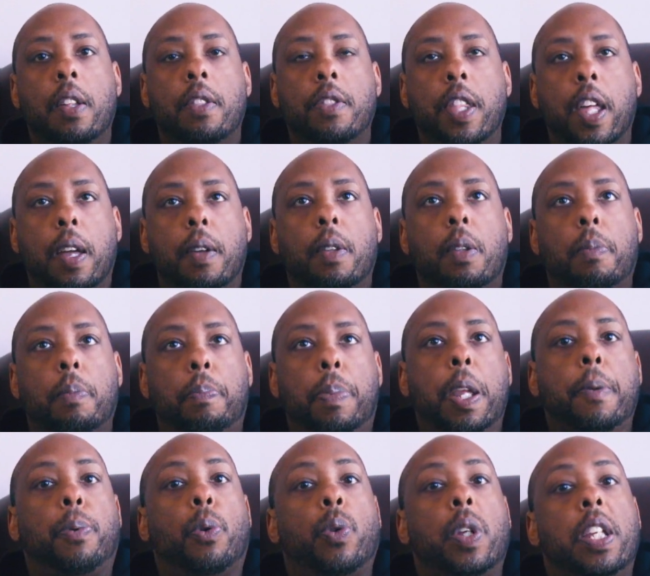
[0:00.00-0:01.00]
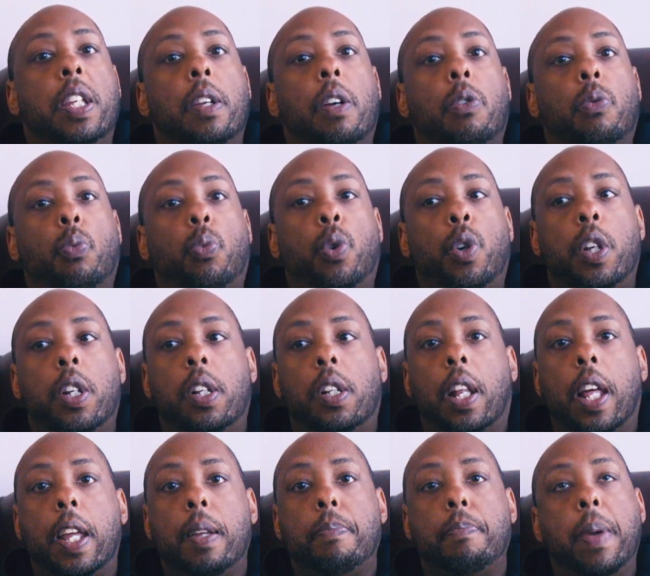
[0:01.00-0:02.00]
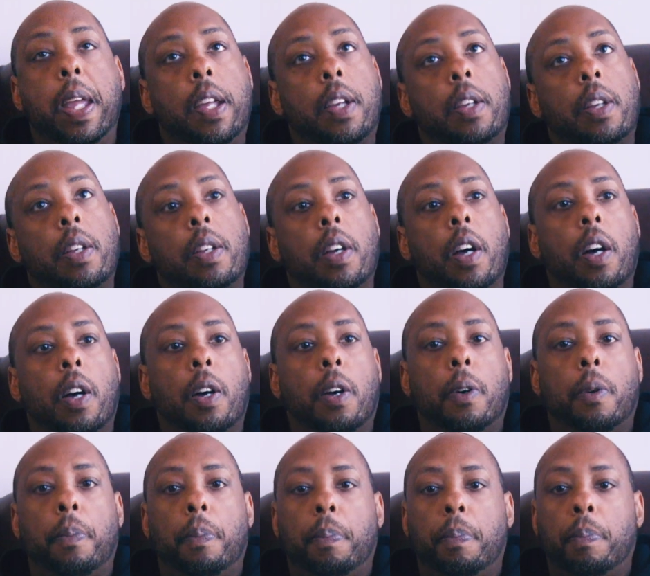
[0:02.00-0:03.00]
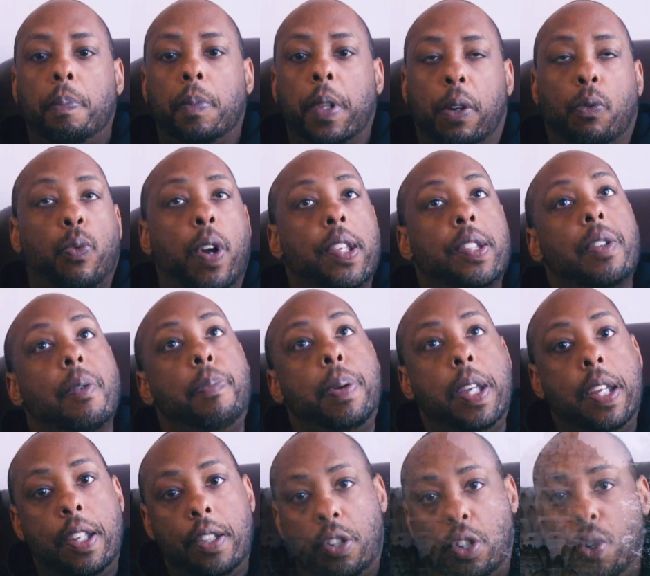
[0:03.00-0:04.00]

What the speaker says: that people would like make like recipes